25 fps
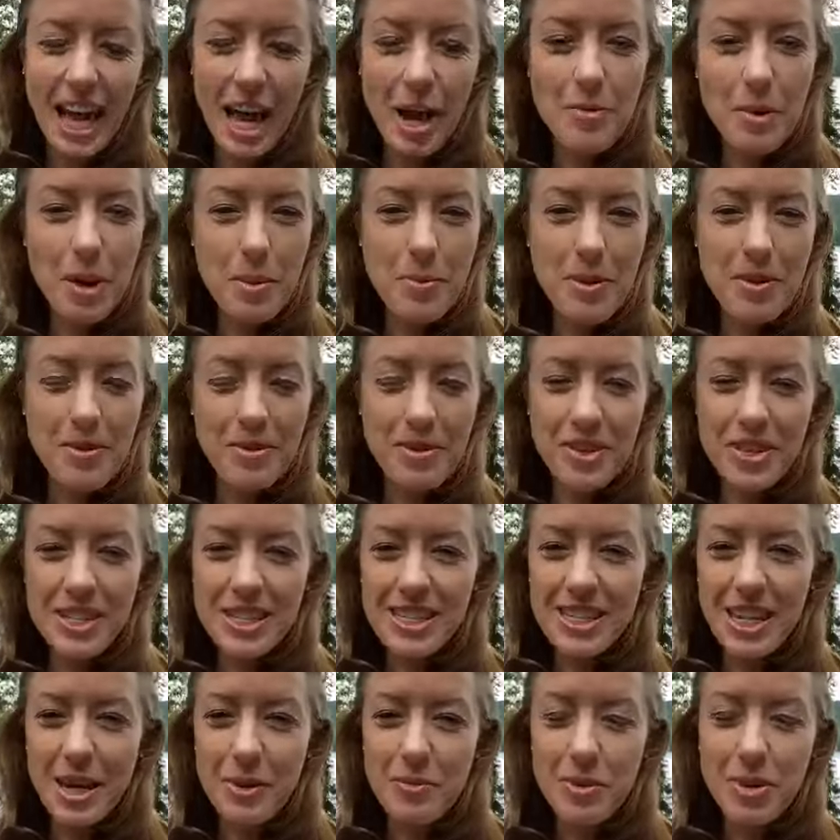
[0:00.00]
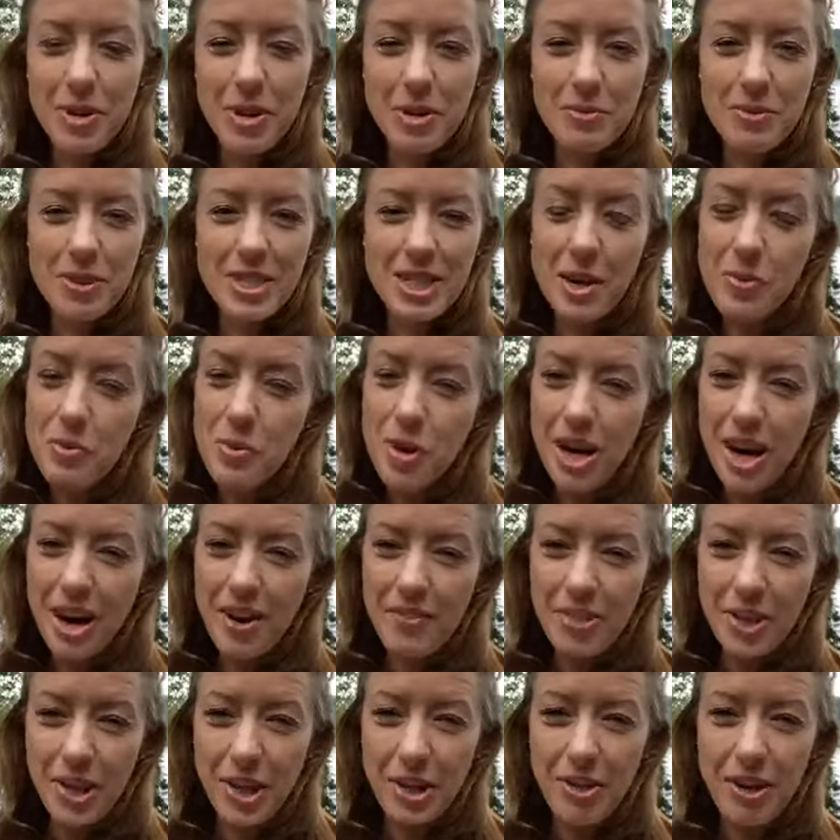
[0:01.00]
I'm up here for the summer. I'm somewhat
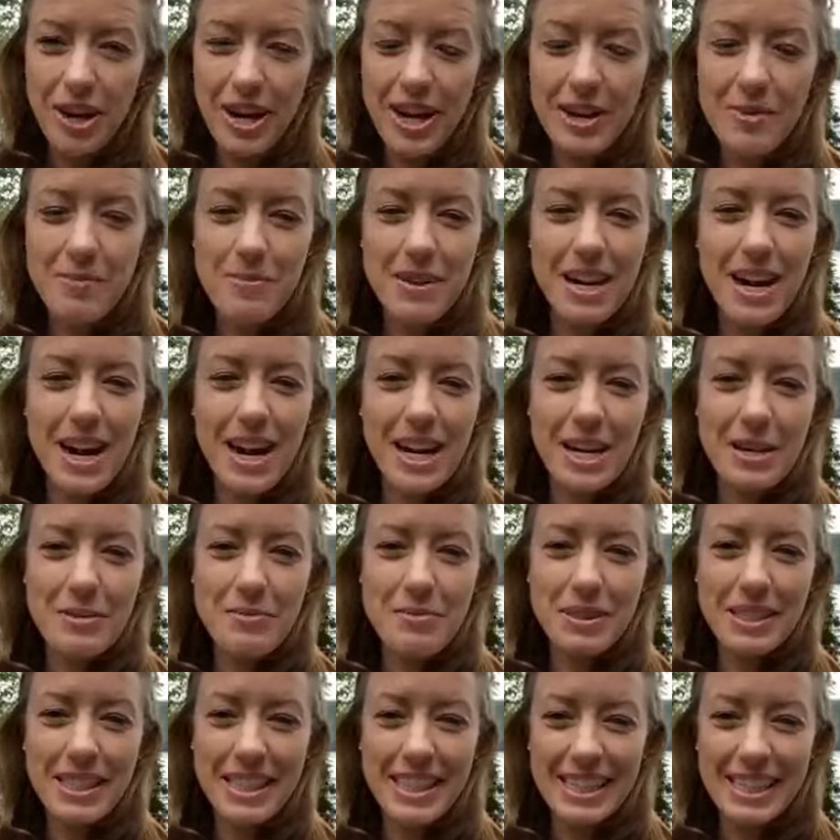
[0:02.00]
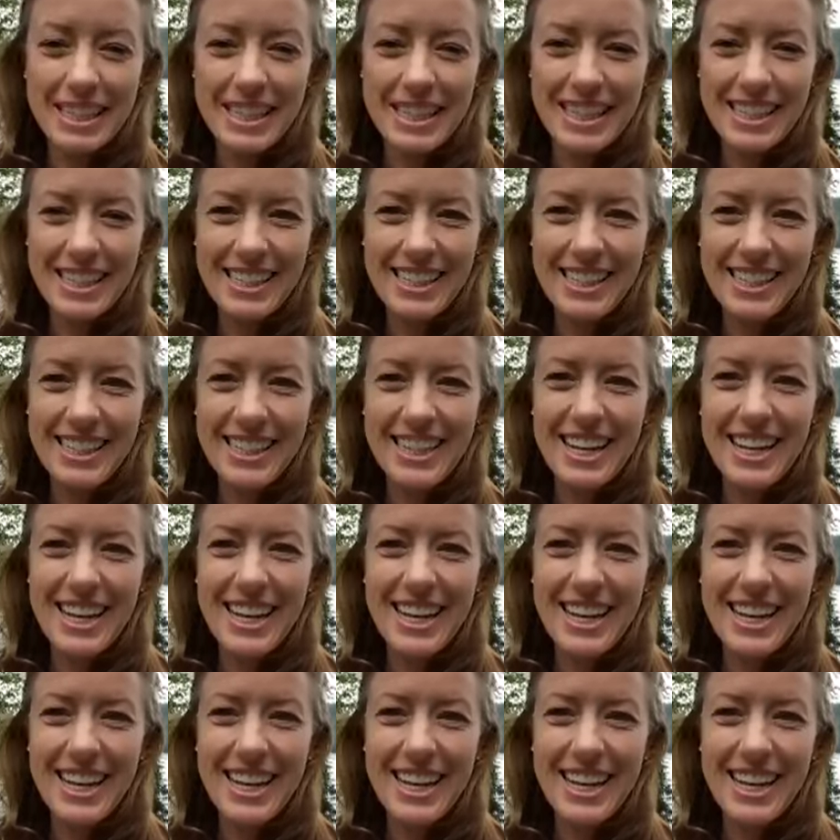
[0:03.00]
off the grid, but not completely.